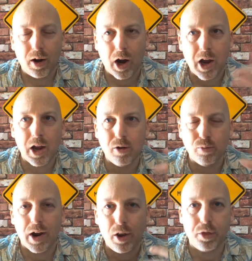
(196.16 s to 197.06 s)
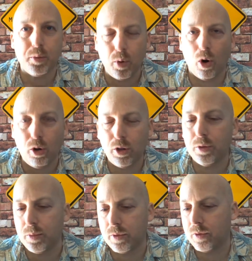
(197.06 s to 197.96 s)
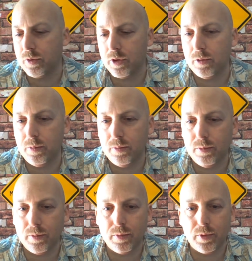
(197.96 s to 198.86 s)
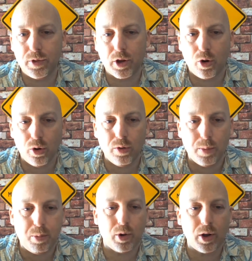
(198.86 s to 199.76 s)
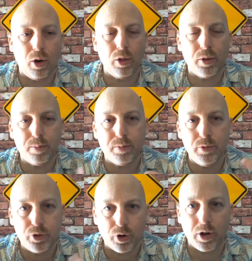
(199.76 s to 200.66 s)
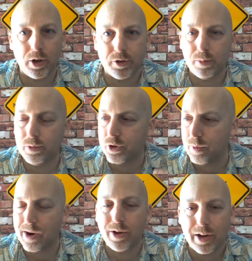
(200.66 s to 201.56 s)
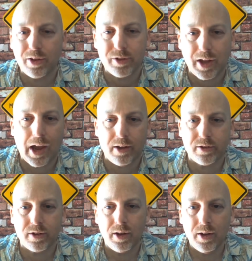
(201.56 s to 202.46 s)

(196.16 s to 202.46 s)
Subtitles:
I had read through all of the court reporting, all the journalism surrounding this case,